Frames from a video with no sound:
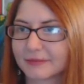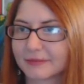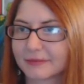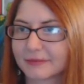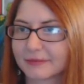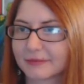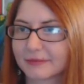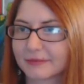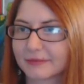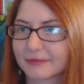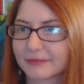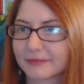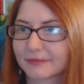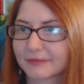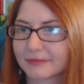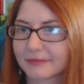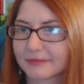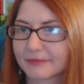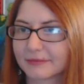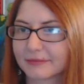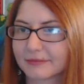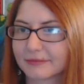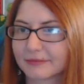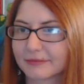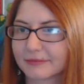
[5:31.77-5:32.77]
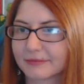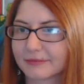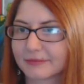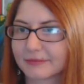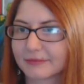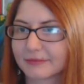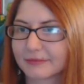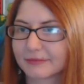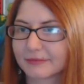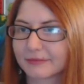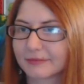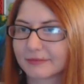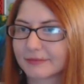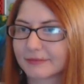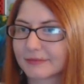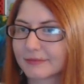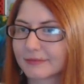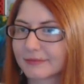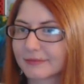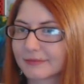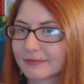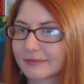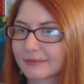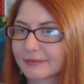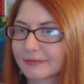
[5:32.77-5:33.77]

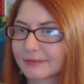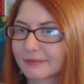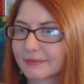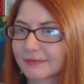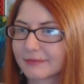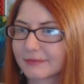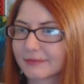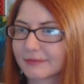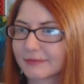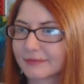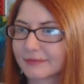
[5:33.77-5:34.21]
The person shown says nothing.